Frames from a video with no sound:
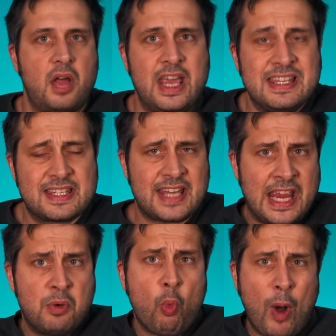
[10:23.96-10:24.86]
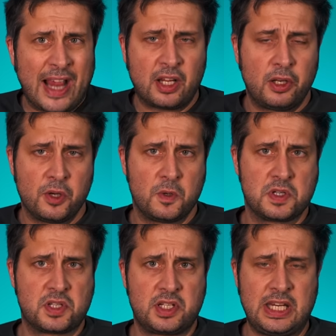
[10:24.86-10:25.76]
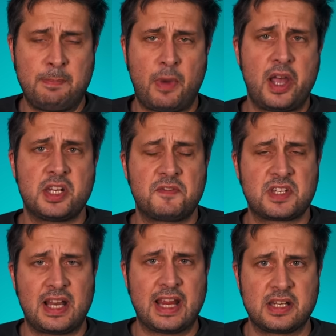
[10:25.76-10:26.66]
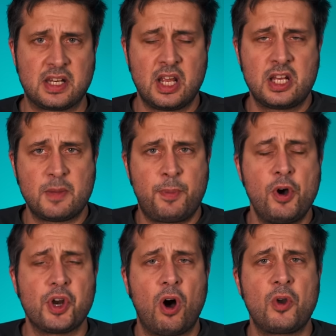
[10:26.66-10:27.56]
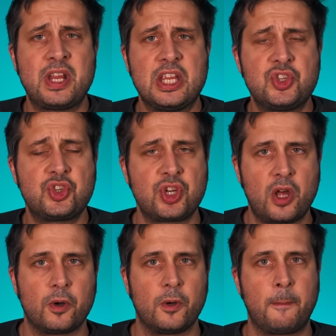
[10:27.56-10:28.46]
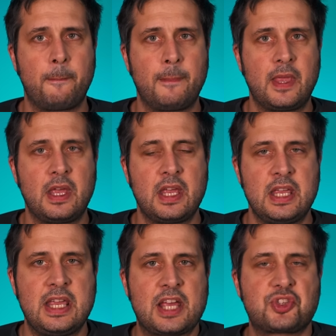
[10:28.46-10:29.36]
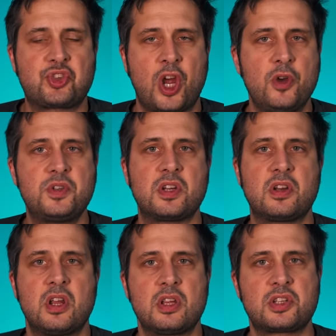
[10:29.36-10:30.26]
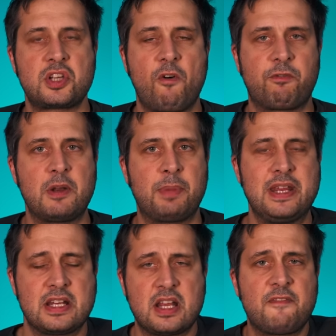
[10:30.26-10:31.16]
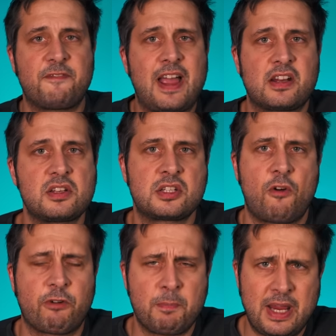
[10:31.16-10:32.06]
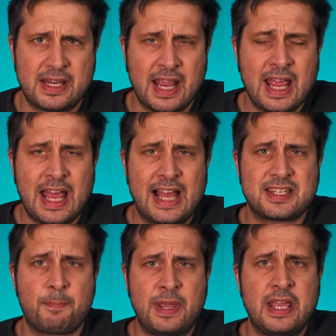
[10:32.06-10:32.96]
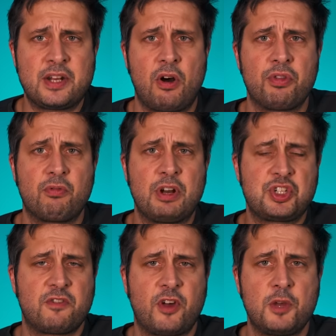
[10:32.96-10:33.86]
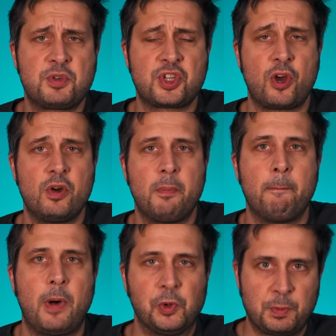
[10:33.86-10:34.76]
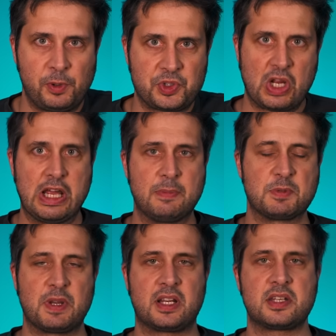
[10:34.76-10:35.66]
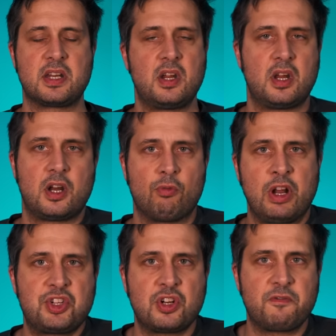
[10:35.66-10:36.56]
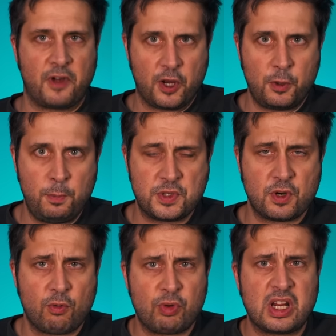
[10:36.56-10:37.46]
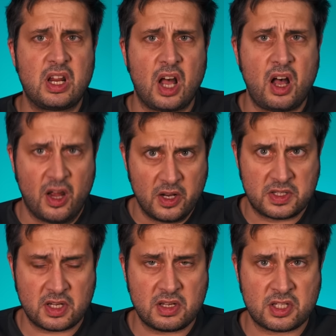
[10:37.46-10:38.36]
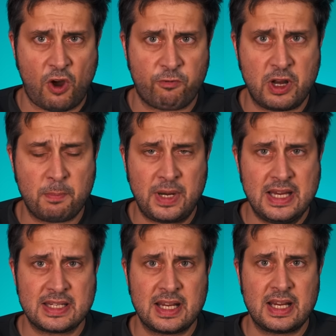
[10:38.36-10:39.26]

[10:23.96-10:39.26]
insane whackaloons that he might have selected to put on his show, he has chosen Soverign Pete. And in fact, Soverign Pete has appeared on the Richard Vobes show multiple times because Richard Vobes regards Soverign Pete